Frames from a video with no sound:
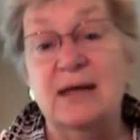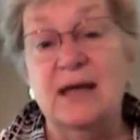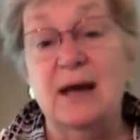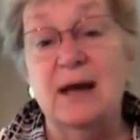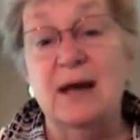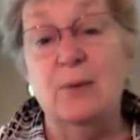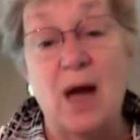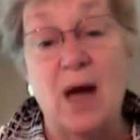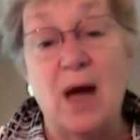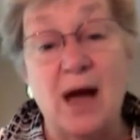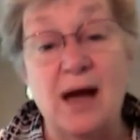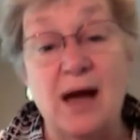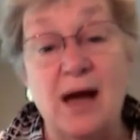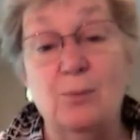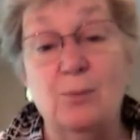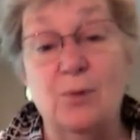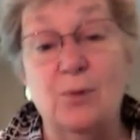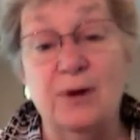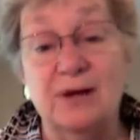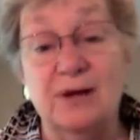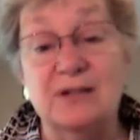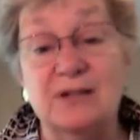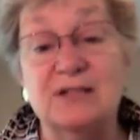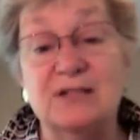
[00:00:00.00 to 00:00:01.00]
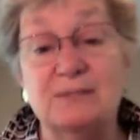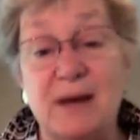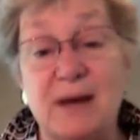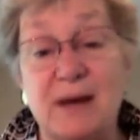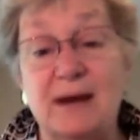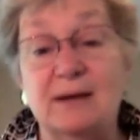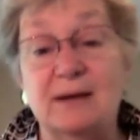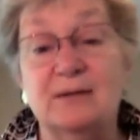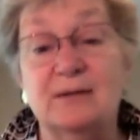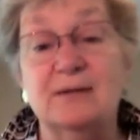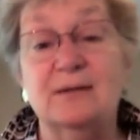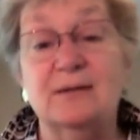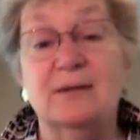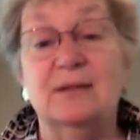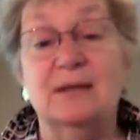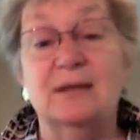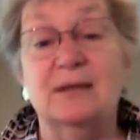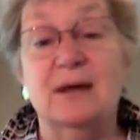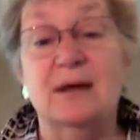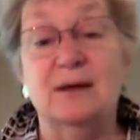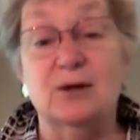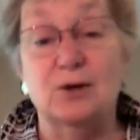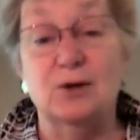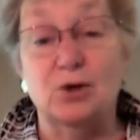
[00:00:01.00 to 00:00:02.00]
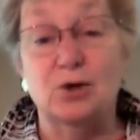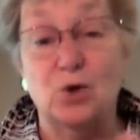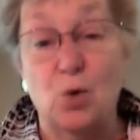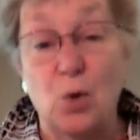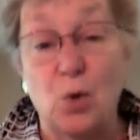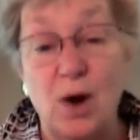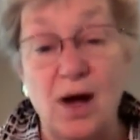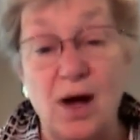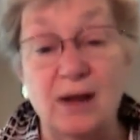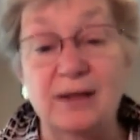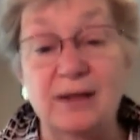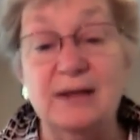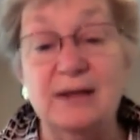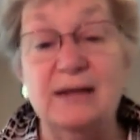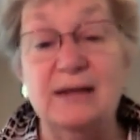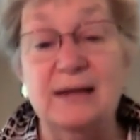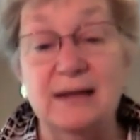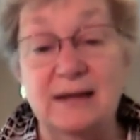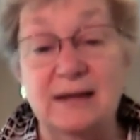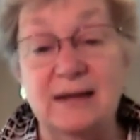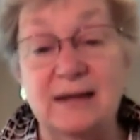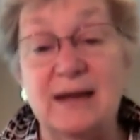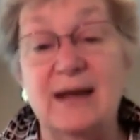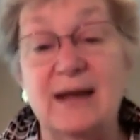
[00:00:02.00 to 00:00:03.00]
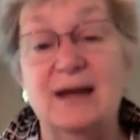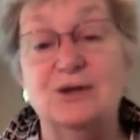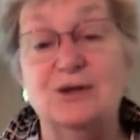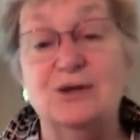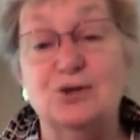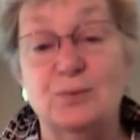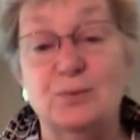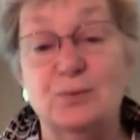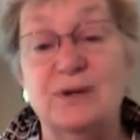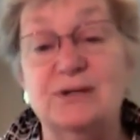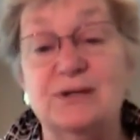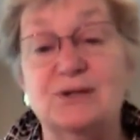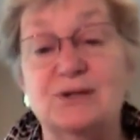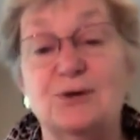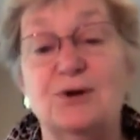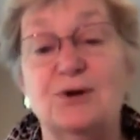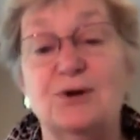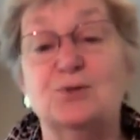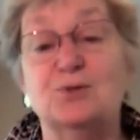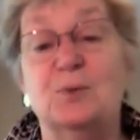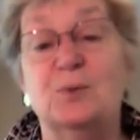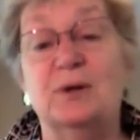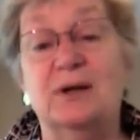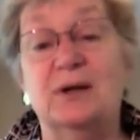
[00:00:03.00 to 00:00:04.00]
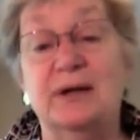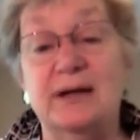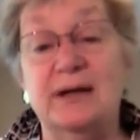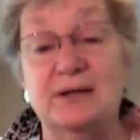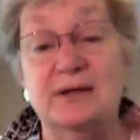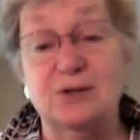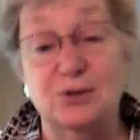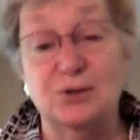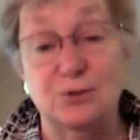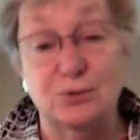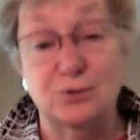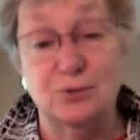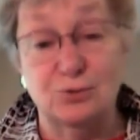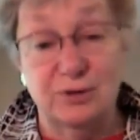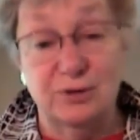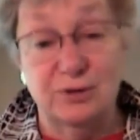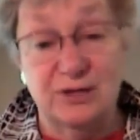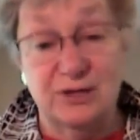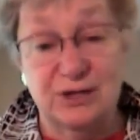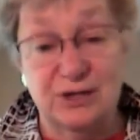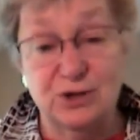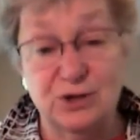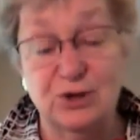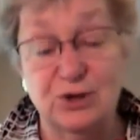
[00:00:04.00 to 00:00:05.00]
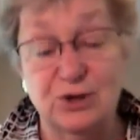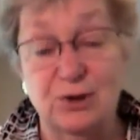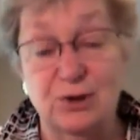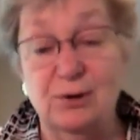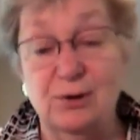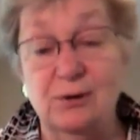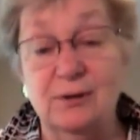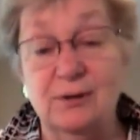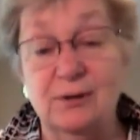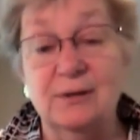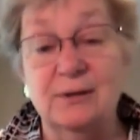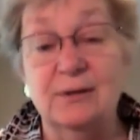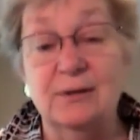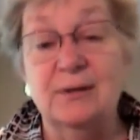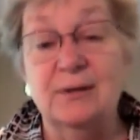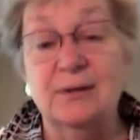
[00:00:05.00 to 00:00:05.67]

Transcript: I would expect that quality engaged research would lead to traditional